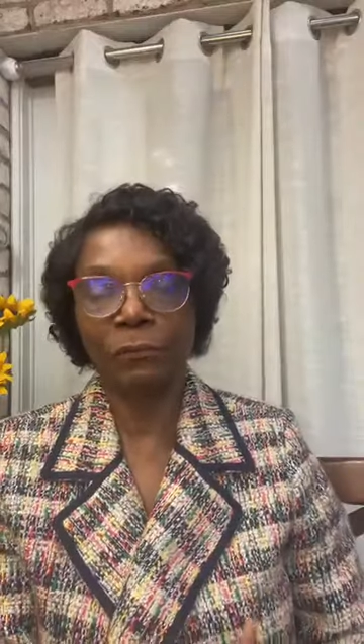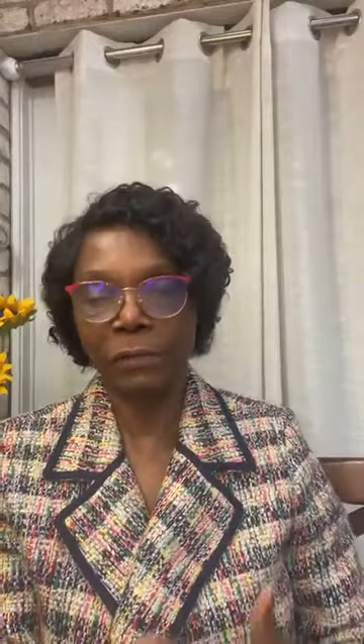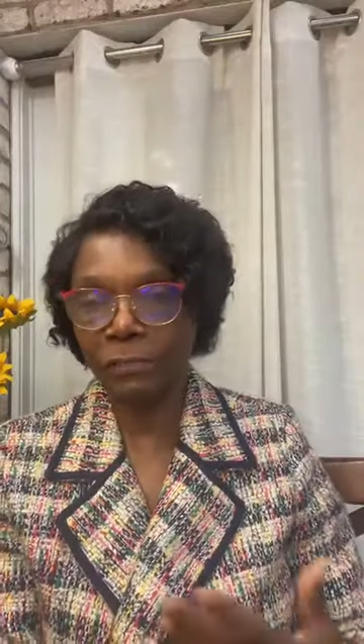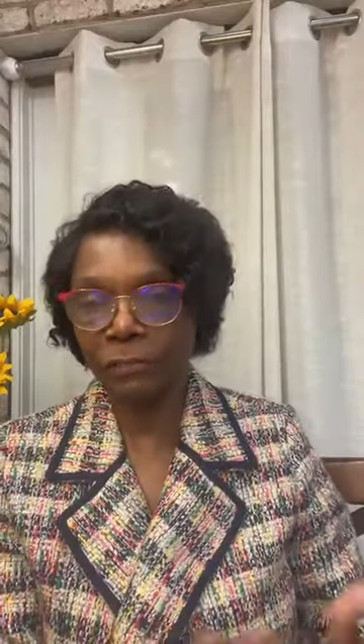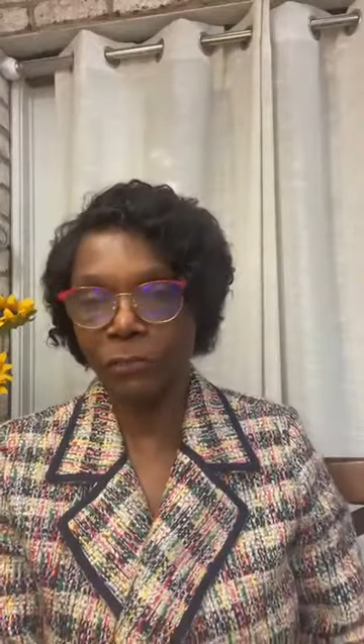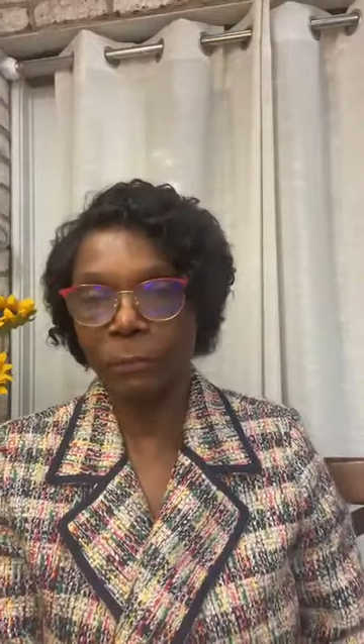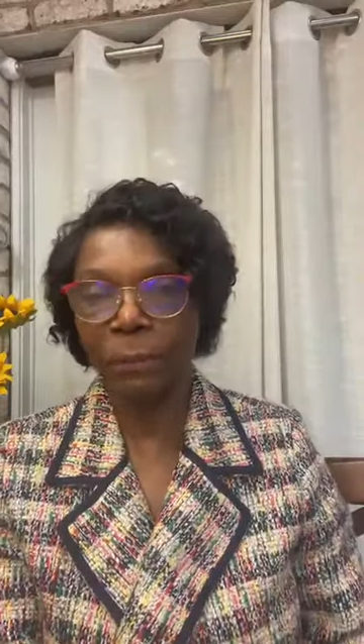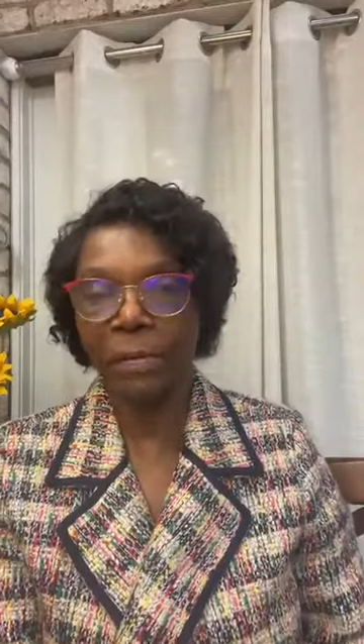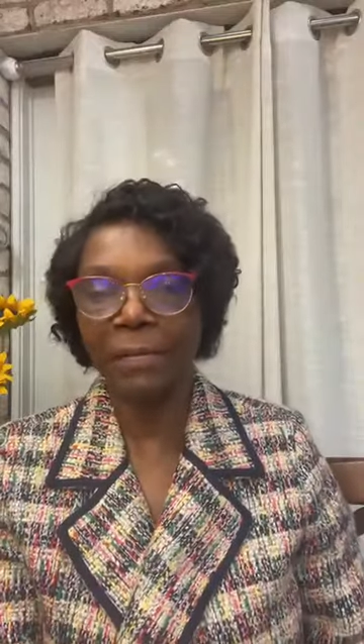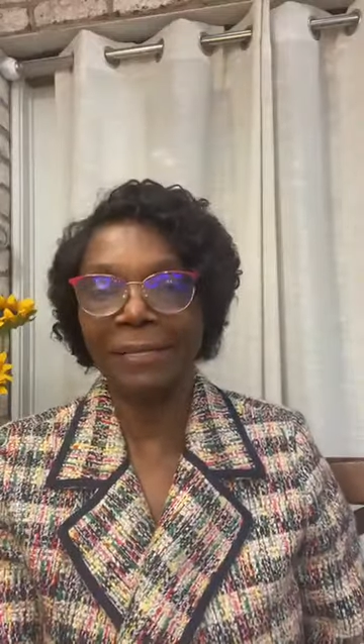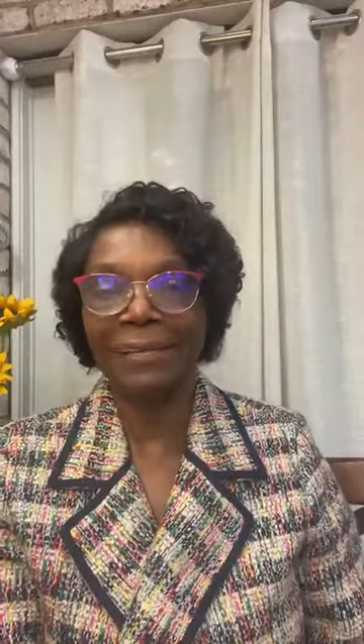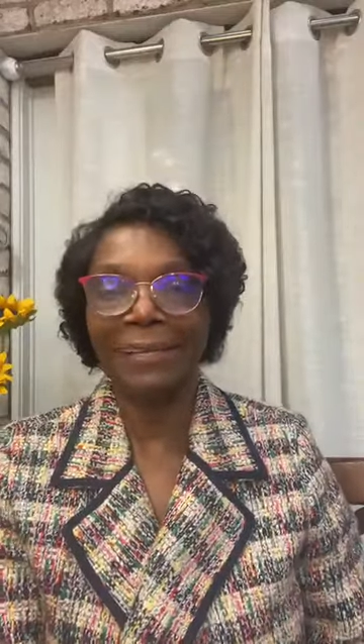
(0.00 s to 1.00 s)
rinse your
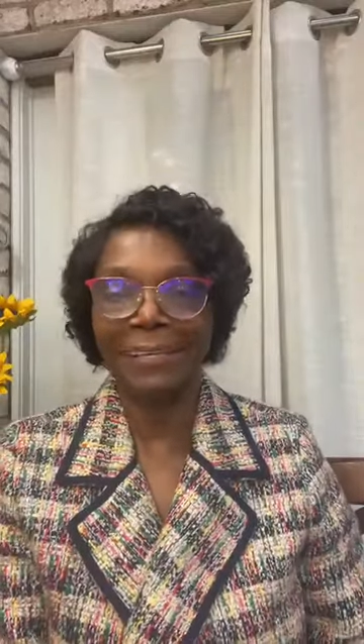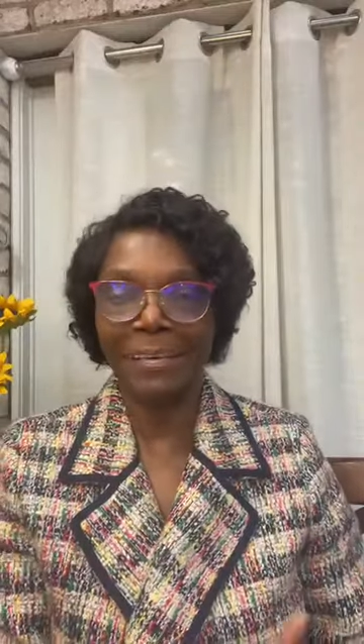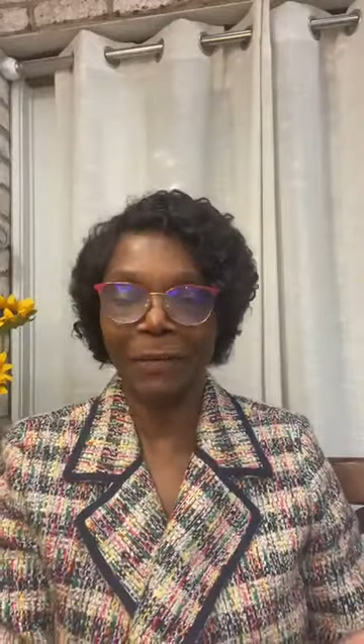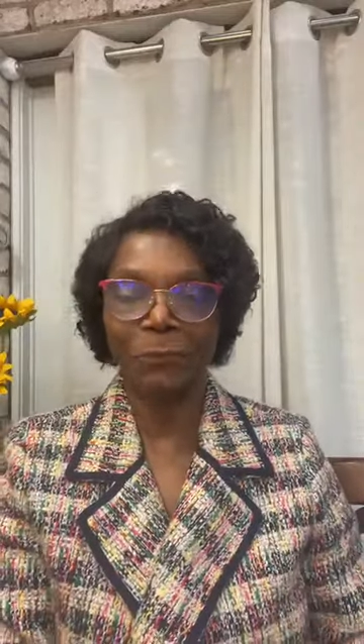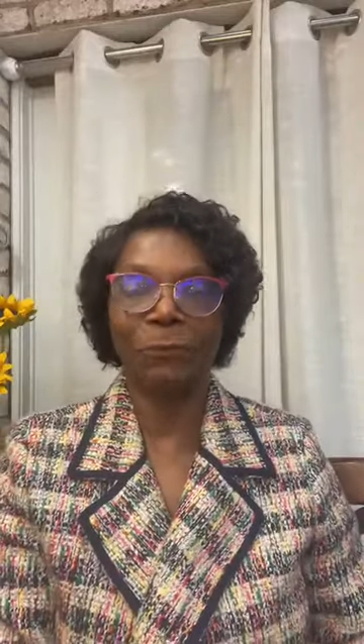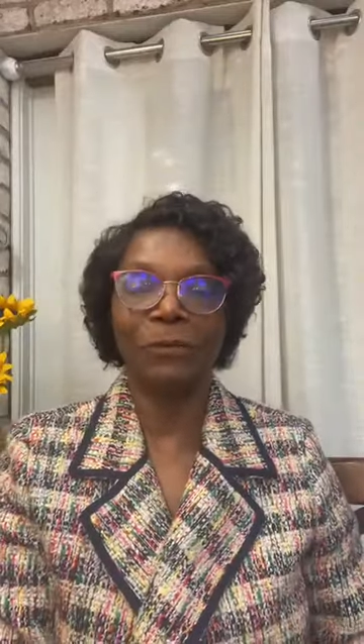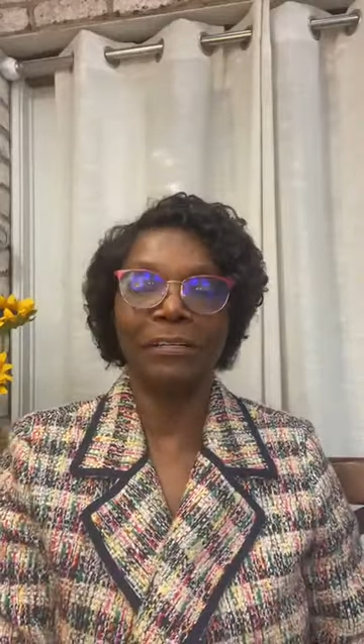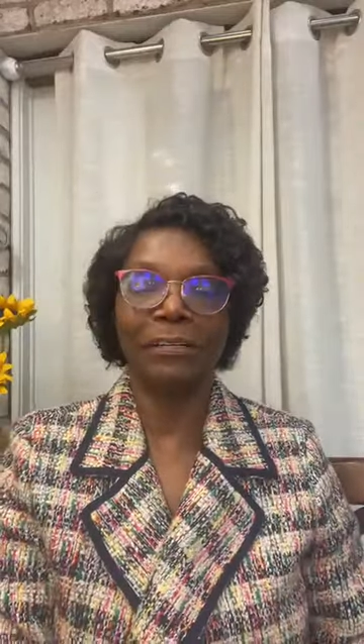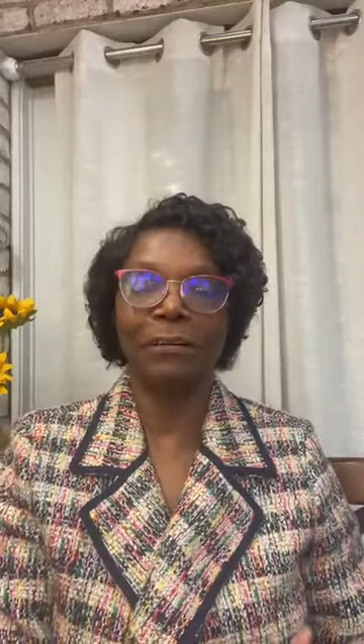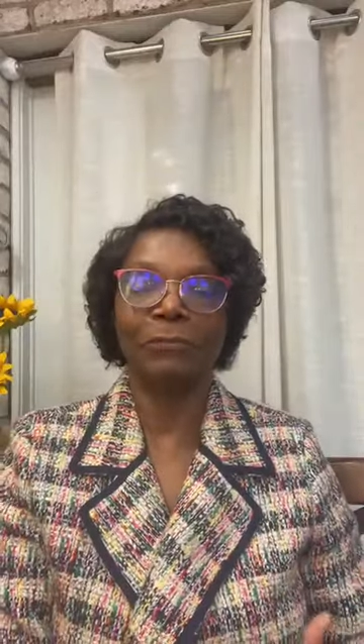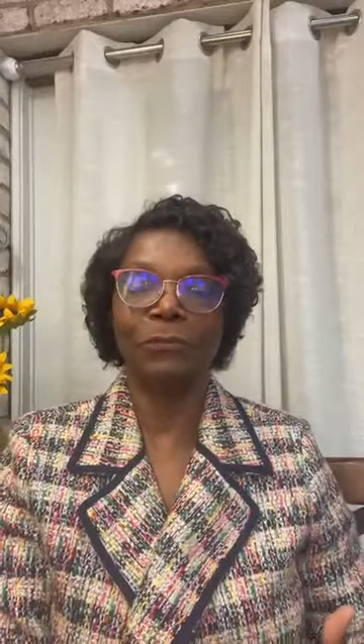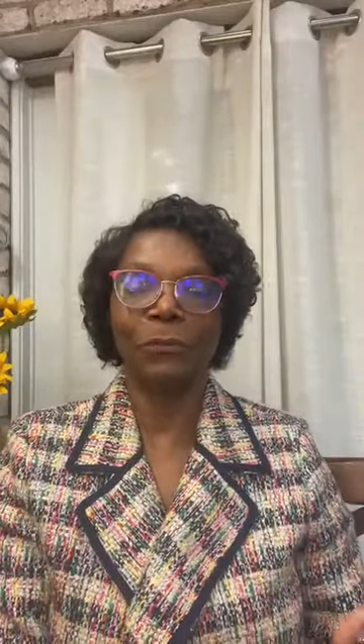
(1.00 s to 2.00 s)
body and get rid
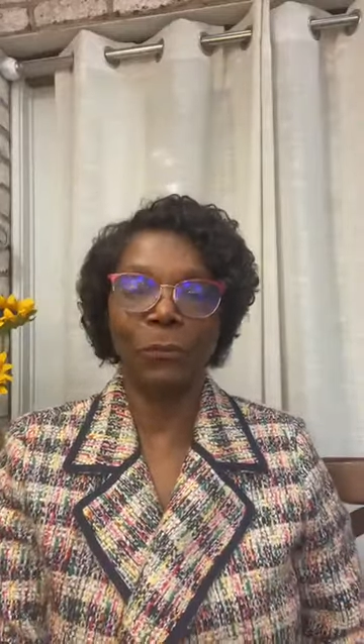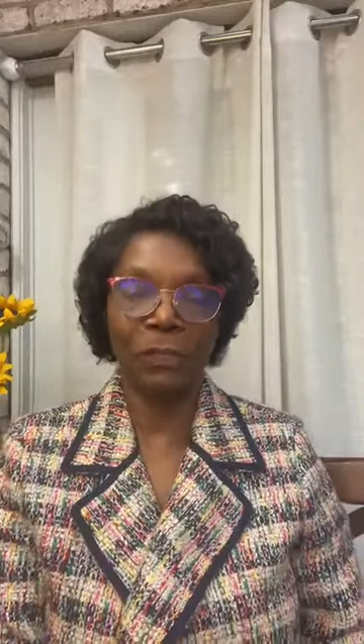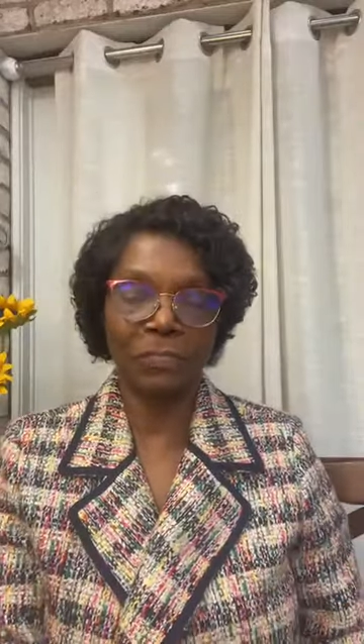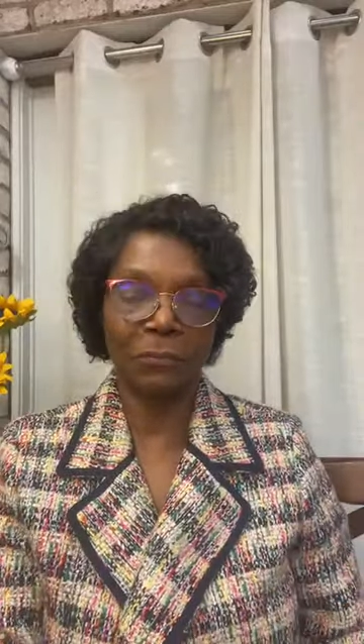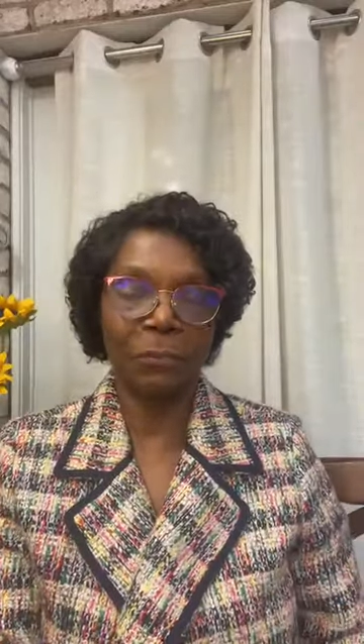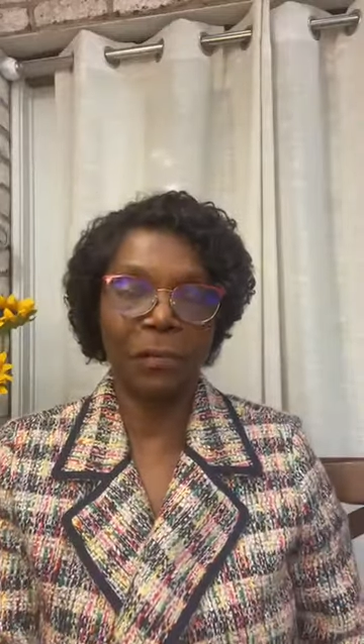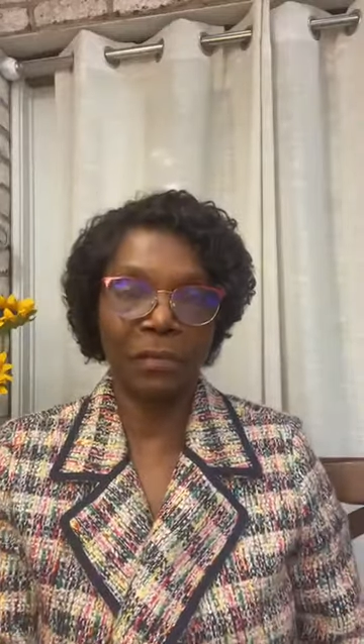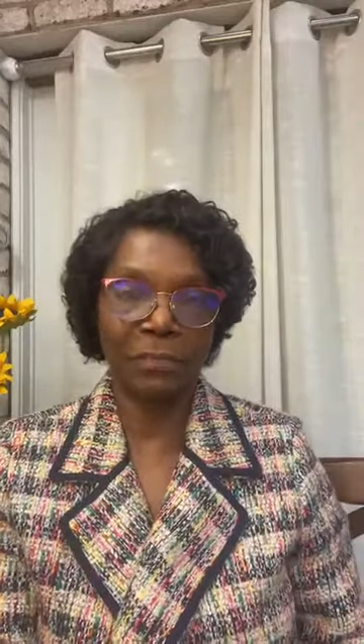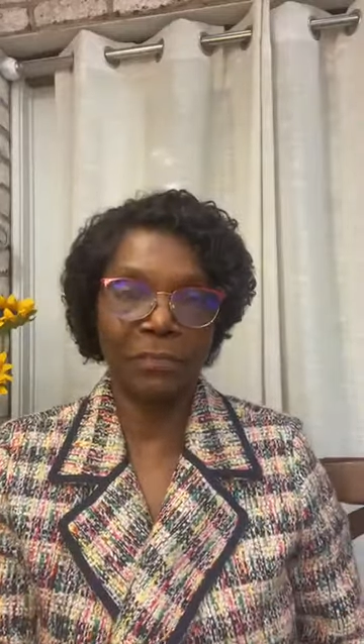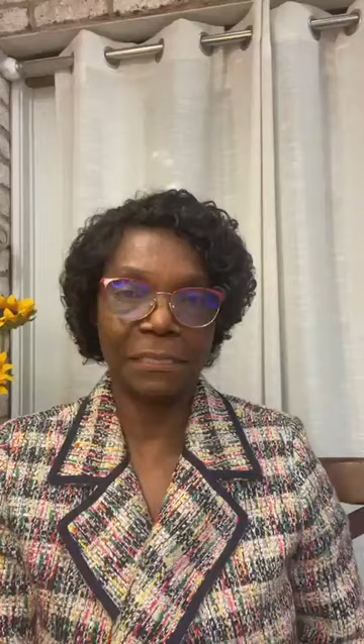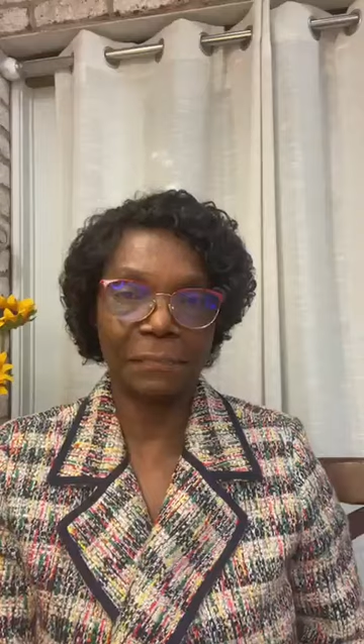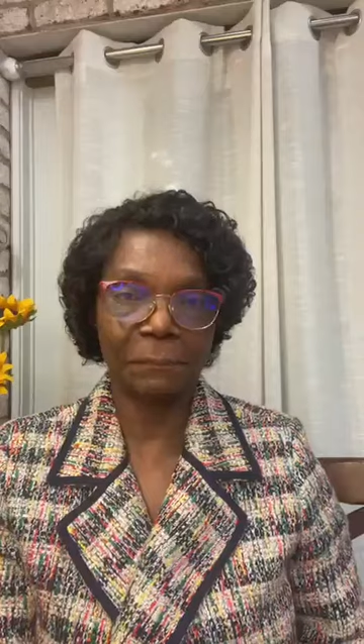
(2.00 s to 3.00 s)
of the waste
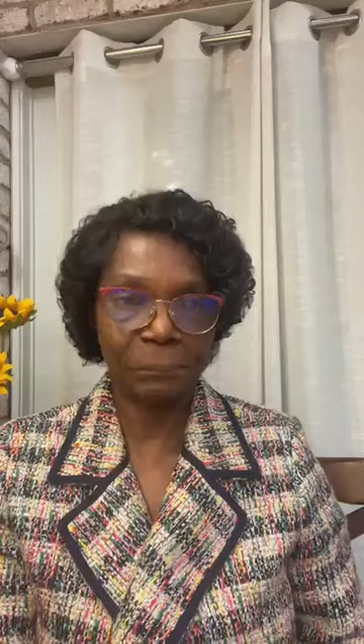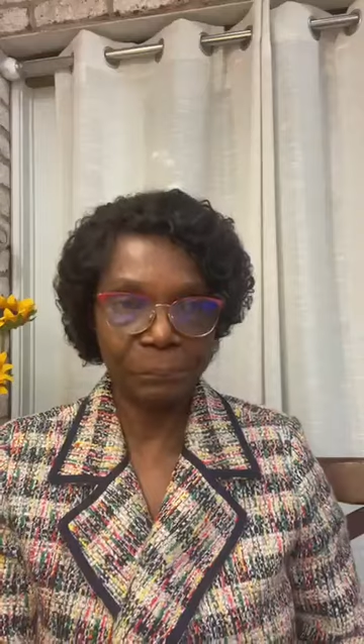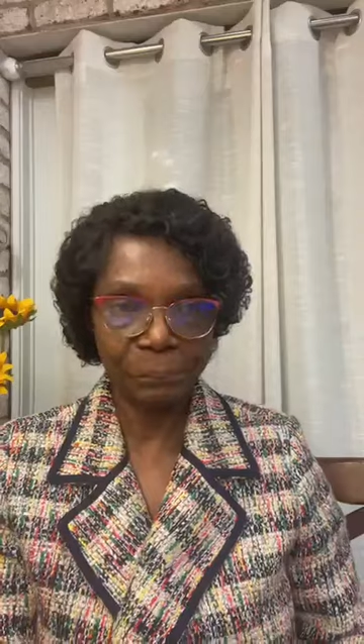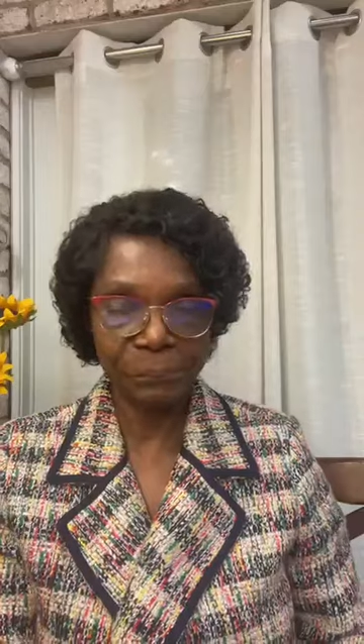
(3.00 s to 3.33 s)
products.